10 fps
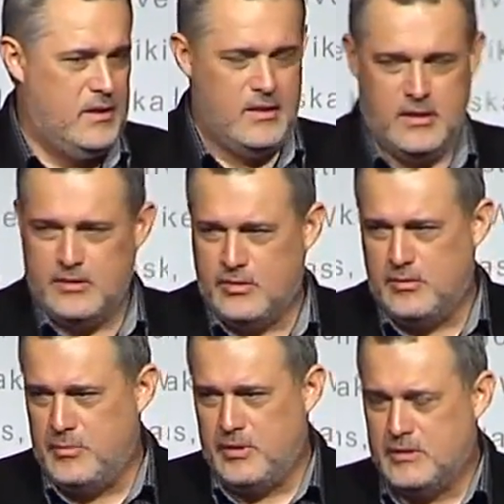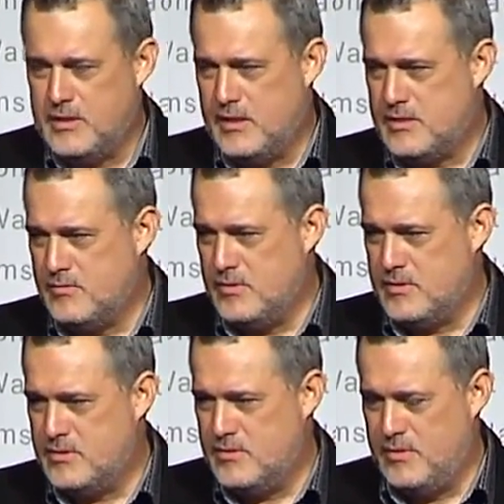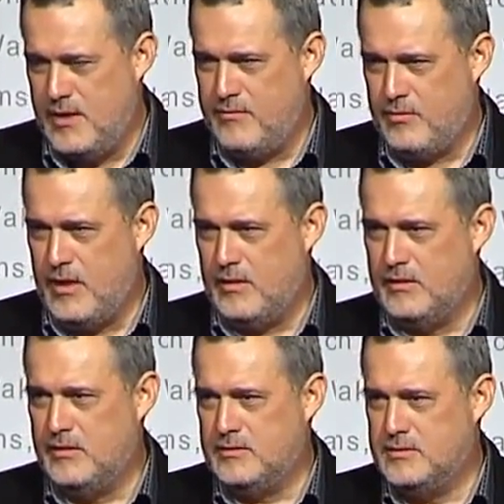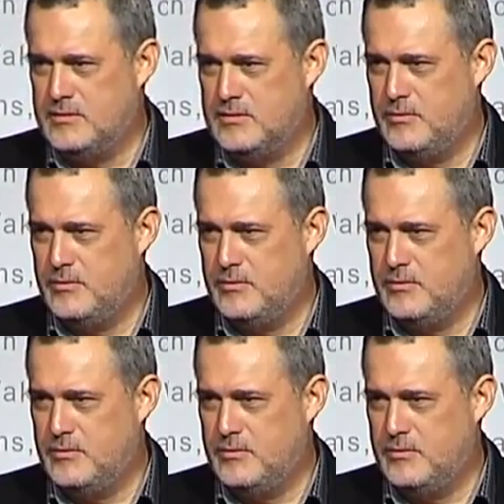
And our third mirror test was, do we have the right leaders?